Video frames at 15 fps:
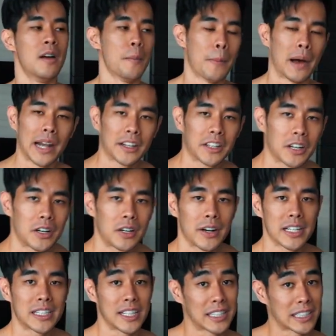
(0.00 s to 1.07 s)
but lateral
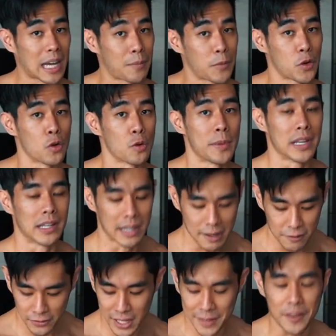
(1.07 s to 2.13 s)
raise, this time you'll be
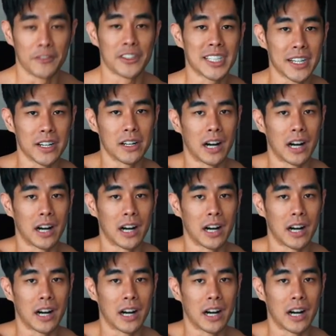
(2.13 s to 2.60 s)
lifting with single